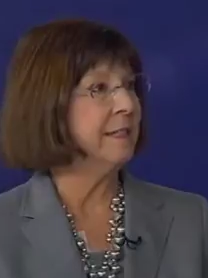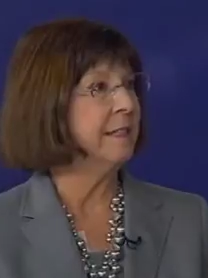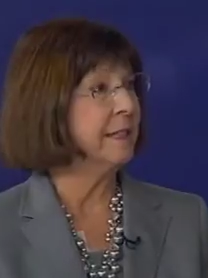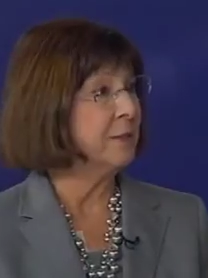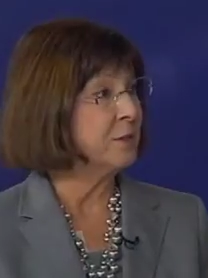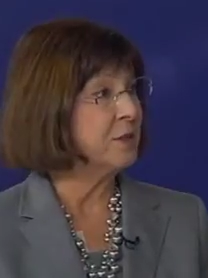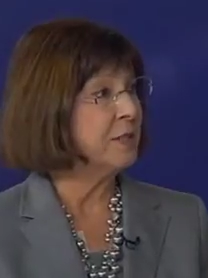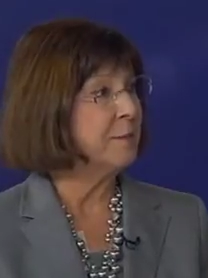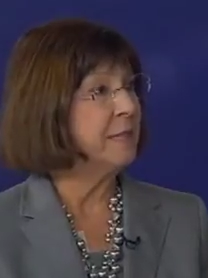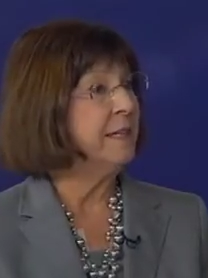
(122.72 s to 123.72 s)
in
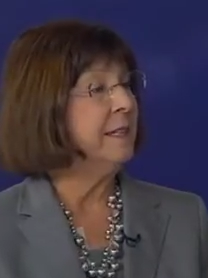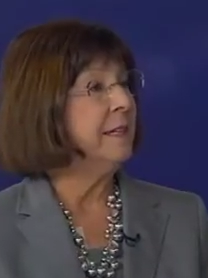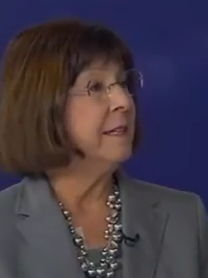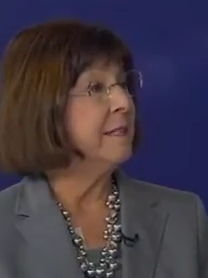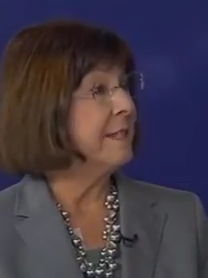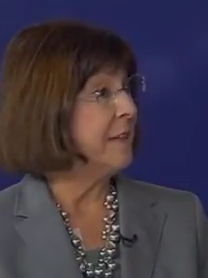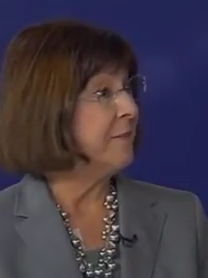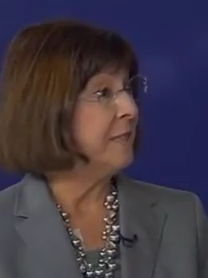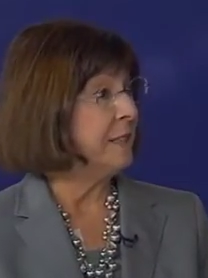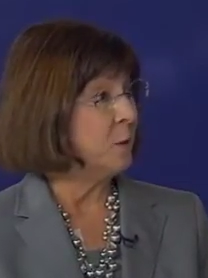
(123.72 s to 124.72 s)
leadership, in
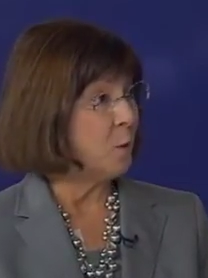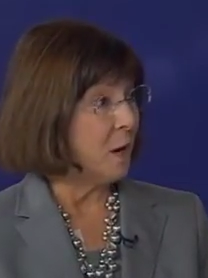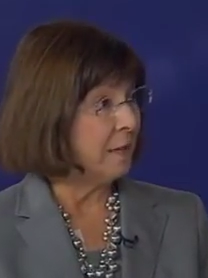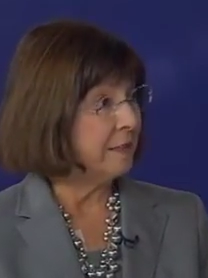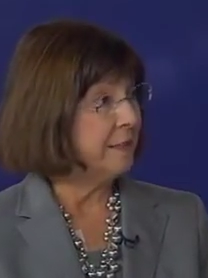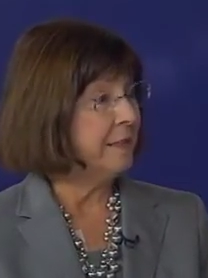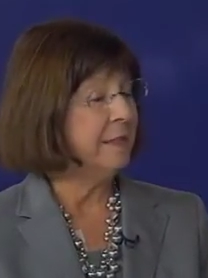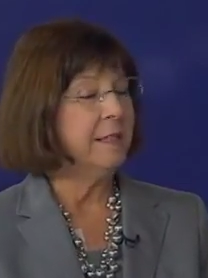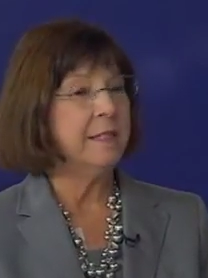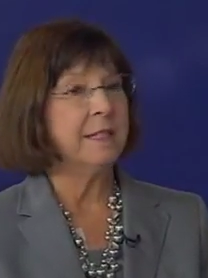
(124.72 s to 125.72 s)
safety and quality,
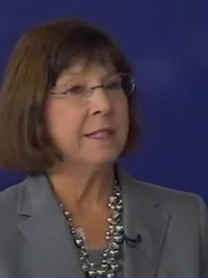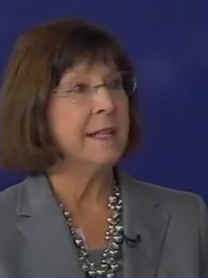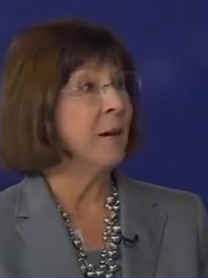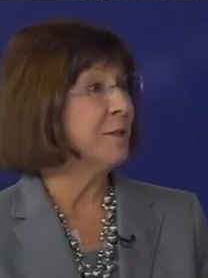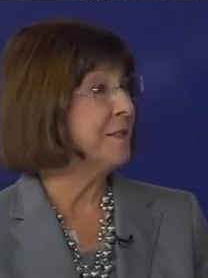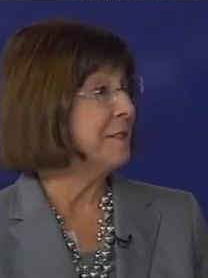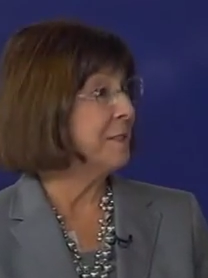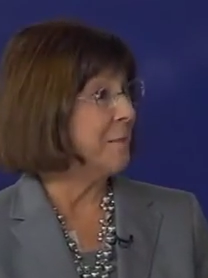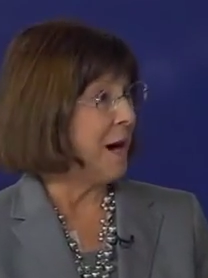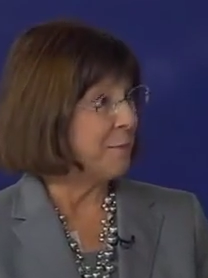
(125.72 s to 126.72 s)
in health
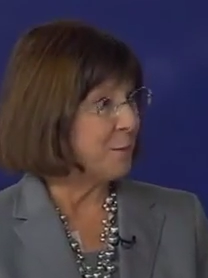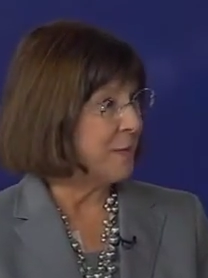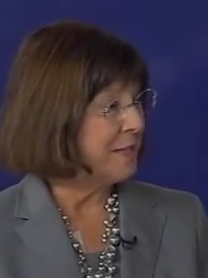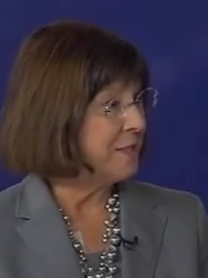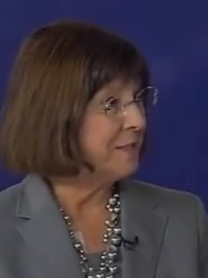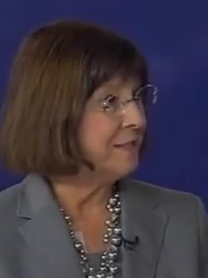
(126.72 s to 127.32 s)
system operations,